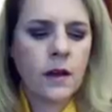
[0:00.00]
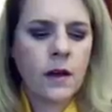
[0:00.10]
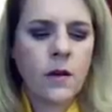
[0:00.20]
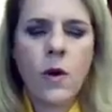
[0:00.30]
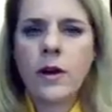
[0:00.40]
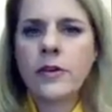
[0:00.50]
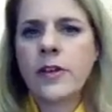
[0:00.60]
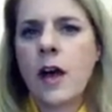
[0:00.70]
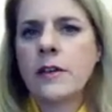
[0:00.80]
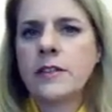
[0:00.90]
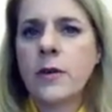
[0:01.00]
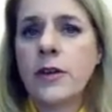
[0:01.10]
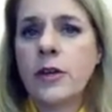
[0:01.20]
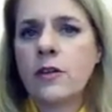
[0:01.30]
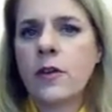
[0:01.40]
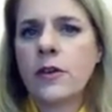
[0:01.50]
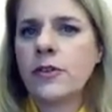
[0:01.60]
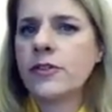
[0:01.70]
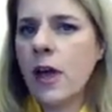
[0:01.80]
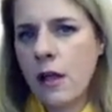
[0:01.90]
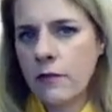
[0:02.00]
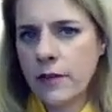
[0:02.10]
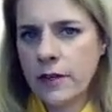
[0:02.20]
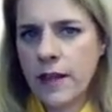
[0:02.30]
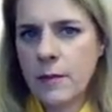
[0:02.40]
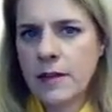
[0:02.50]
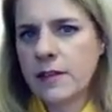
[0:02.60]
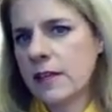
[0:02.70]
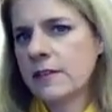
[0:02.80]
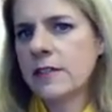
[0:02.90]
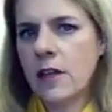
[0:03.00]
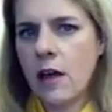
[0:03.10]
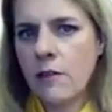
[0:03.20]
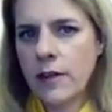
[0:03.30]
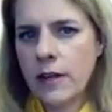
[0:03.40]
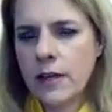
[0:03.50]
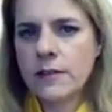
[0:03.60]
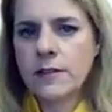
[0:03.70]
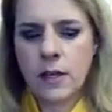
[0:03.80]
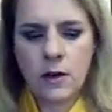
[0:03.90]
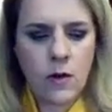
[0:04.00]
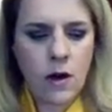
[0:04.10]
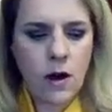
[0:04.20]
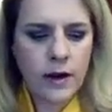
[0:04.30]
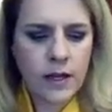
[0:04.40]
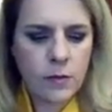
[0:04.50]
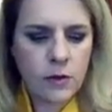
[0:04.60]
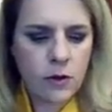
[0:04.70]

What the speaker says: Water is also a universal solvent. That means things dissolve in it. So our chemical